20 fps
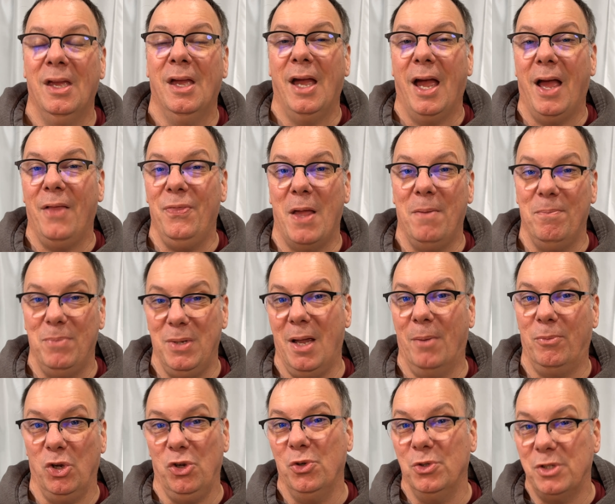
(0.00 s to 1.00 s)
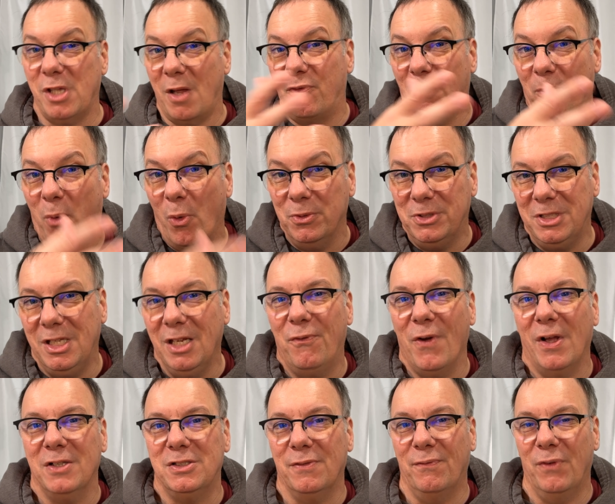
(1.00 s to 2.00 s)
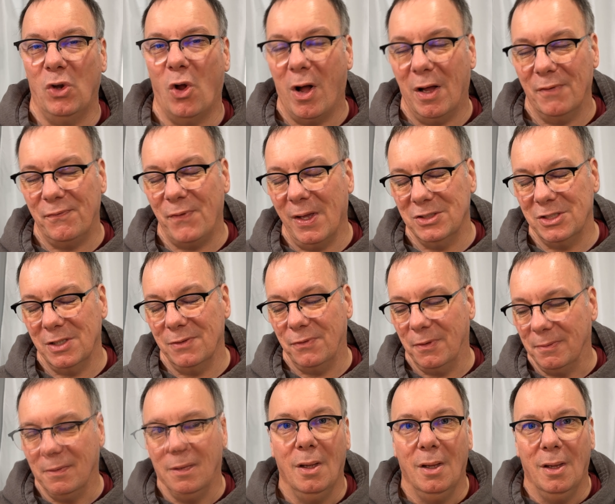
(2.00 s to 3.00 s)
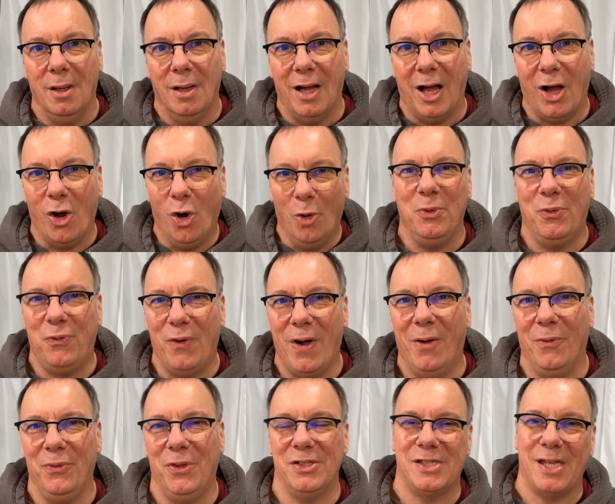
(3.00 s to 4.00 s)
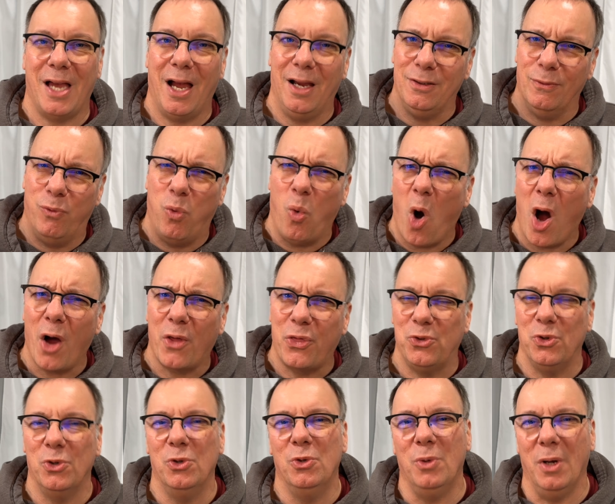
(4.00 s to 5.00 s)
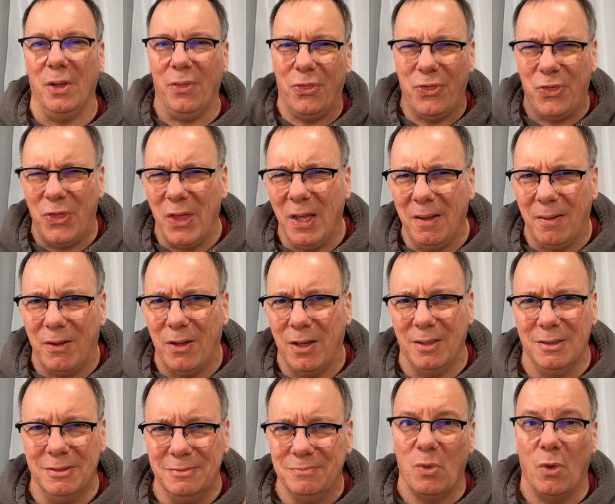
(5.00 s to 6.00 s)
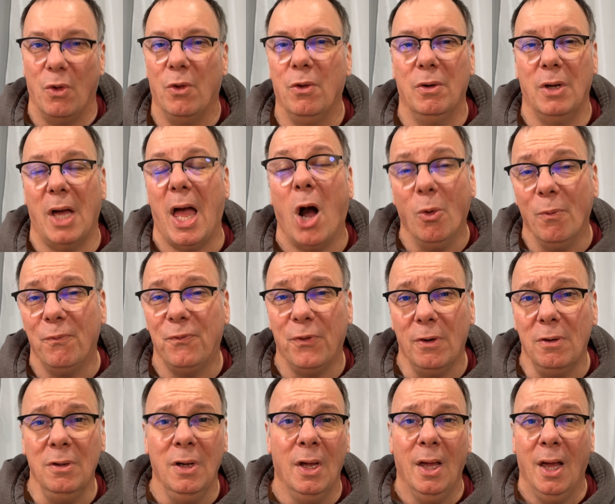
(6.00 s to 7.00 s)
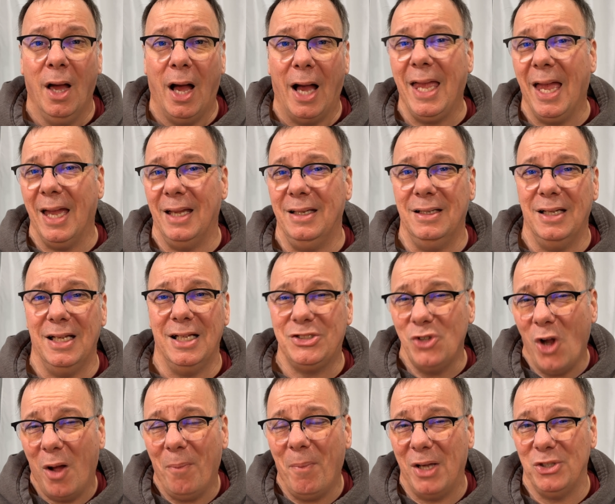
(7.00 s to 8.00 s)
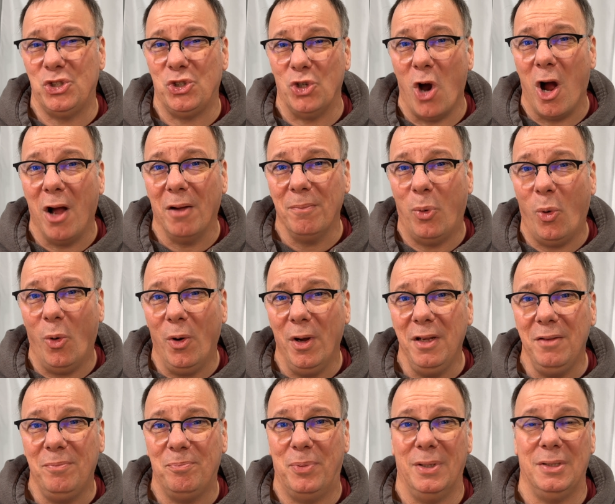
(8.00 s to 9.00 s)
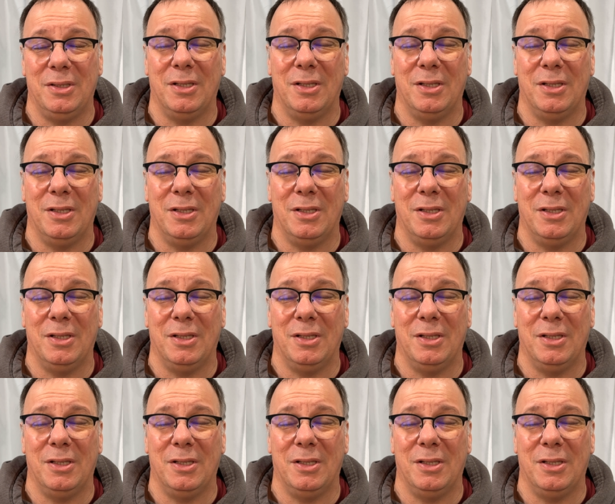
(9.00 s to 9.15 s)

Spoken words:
and then be able to use that for both defensive and offensive. I hope you found this kind of walkthrough and think helpful. Again, it's not my strong point, but the